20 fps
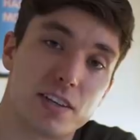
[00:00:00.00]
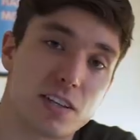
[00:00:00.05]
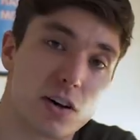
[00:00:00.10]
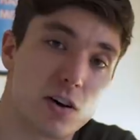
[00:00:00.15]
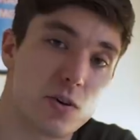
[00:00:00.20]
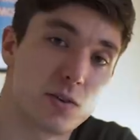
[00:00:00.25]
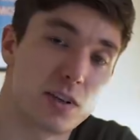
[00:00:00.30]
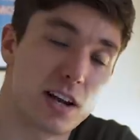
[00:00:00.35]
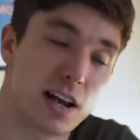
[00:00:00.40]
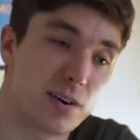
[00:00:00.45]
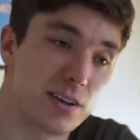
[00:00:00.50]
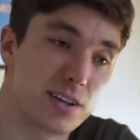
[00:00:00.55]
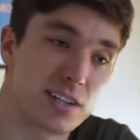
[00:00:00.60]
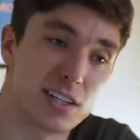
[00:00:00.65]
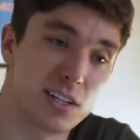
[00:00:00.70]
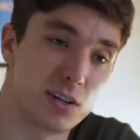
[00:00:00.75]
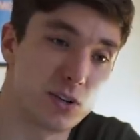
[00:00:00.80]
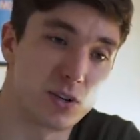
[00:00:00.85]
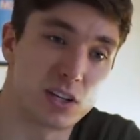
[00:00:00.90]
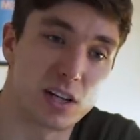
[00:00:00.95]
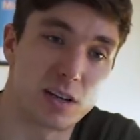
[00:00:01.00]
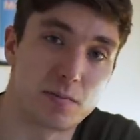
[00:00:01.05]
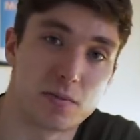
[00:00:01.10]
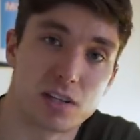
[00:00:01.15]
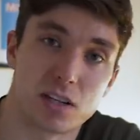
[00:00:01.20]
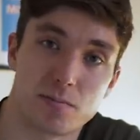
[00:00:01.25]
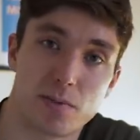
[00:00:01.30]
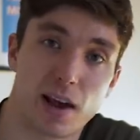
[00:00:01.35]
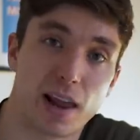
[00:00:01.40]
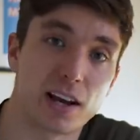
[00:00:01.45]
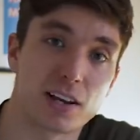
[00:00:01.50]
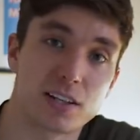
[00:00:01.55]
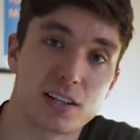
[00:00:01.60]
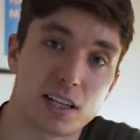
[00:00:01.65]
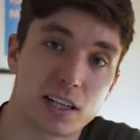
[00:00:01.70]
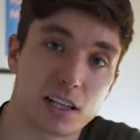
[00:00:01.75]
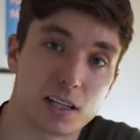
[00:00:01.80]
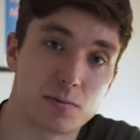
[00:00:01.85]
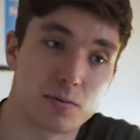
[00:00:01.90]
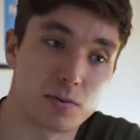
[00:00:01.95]
years old now. It still seems to manage
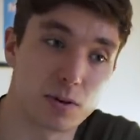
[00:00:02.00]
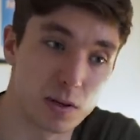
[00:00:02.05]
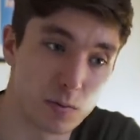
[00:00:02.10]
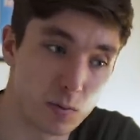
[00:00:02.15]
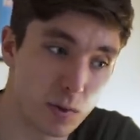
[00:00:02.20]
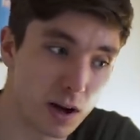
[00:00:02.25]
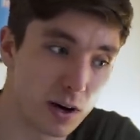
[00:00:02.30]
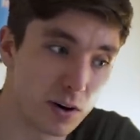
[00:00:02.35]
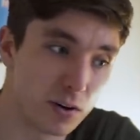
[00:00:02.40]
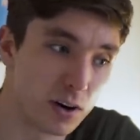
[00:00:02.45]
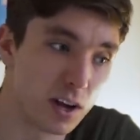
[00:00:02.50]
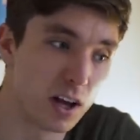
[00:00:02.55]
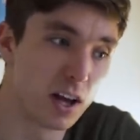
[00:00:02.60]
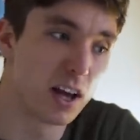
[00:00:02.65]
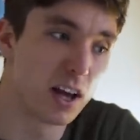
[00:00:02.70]
things pretty well.